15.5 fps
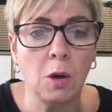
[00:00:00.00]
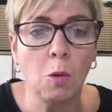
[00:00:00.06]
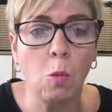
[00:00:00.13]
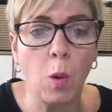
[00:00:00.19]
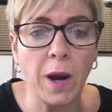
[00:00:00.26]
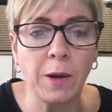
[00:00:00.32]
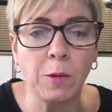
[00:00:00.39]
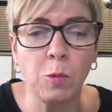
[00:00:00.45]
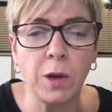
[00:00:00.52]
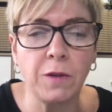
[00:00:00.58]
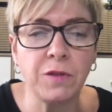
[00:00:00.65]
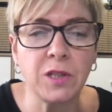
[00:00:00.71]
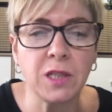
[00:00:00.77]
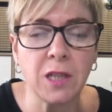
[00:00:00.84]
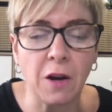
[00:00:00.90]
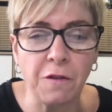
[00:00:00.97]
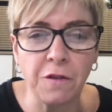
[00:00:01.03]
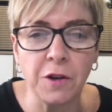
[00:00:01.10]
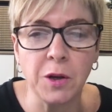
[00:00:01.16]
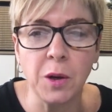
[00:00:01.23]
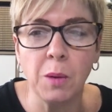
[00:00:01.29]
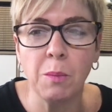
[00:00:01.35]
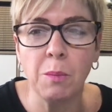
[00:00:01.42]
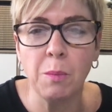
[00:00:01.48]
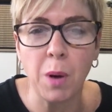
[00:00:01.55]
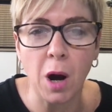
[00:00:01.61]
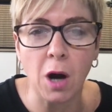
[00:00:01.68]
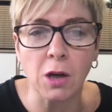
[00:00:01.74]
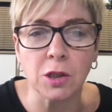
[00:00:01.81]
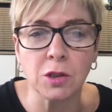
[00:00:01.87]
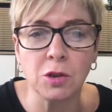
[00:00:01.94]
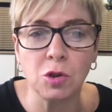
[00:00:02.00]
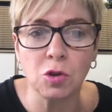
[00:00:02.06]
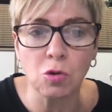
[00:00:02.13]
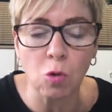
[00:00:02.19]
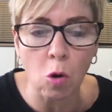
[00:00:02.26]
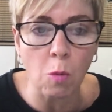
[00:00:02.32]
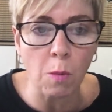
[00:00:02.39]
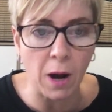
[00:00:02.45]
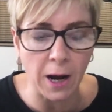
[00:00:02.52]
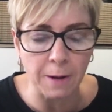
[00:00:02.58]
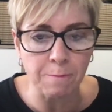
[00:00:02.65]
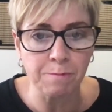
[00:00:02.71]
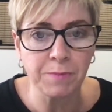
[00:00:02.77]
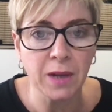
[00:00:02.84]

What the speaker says: when we've suffered past trauma.